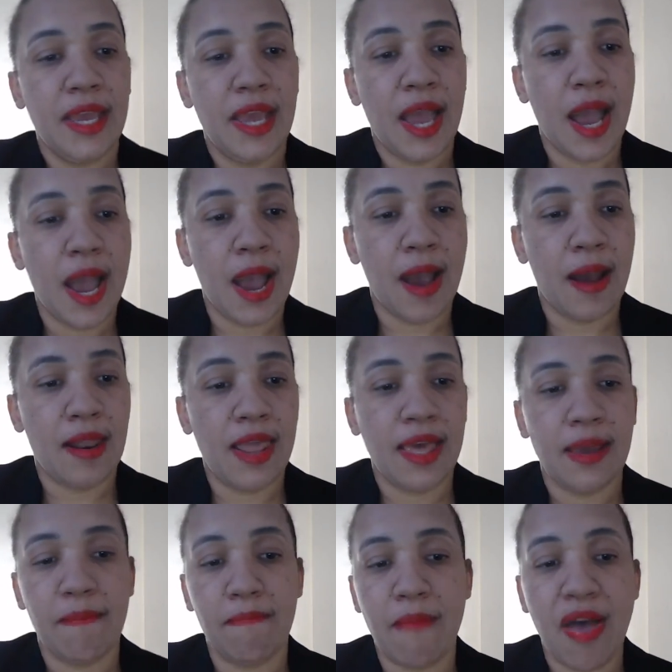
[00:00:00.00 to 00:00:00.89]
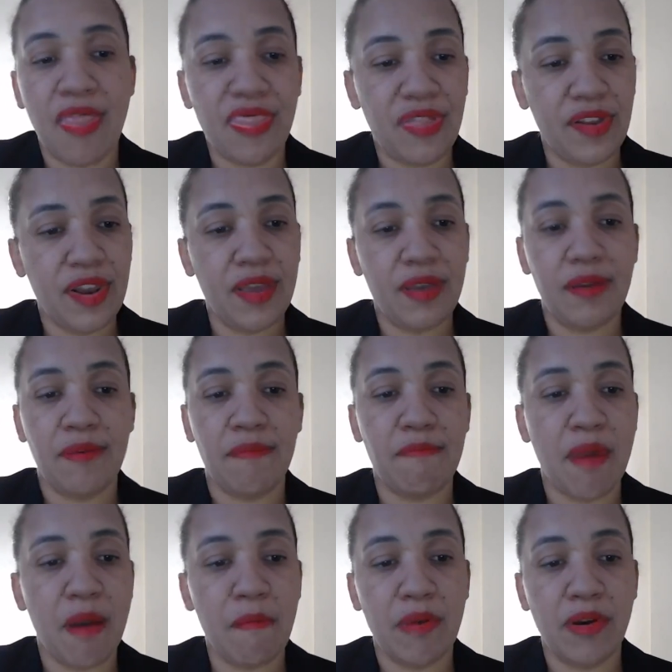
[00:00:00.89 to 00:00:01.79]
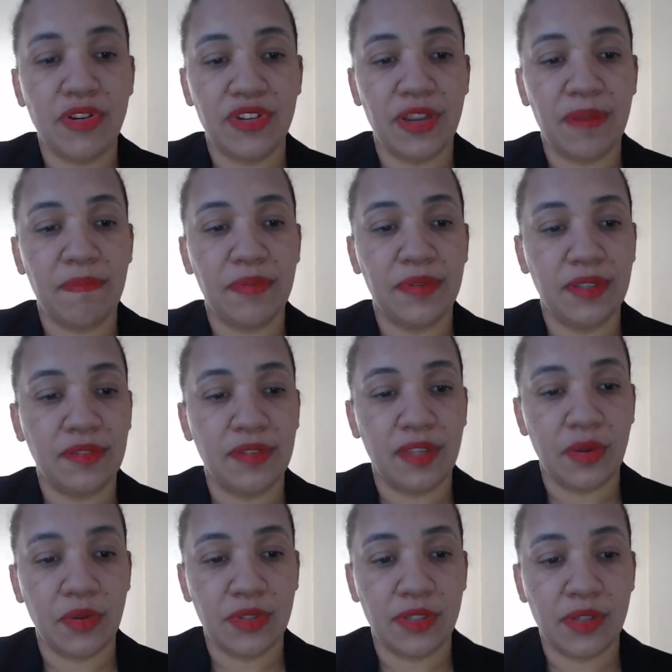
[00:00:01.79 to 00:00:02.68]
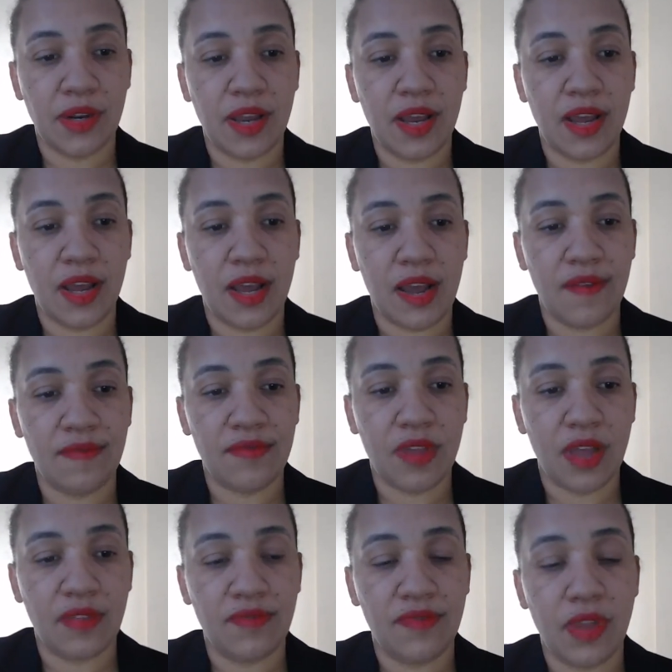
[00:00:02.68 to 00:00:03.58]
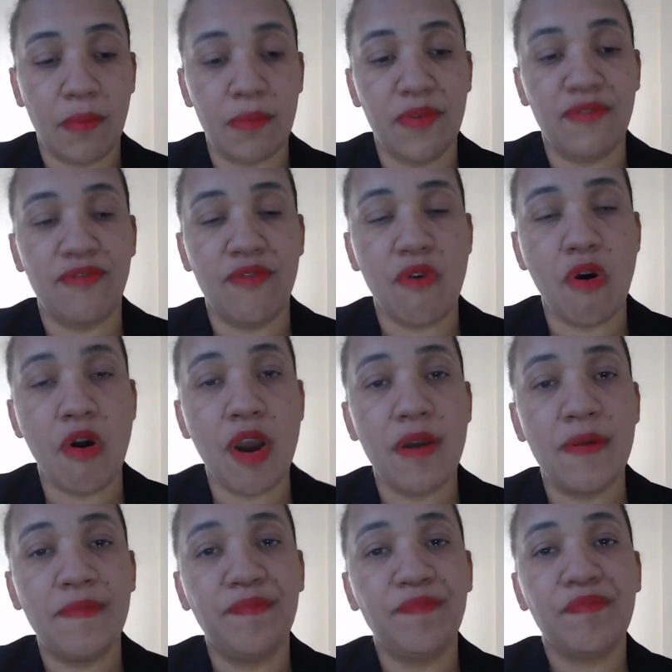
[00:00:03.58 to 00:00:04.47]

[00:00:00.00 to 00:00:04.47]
like a monthly membership, something else that I've done before.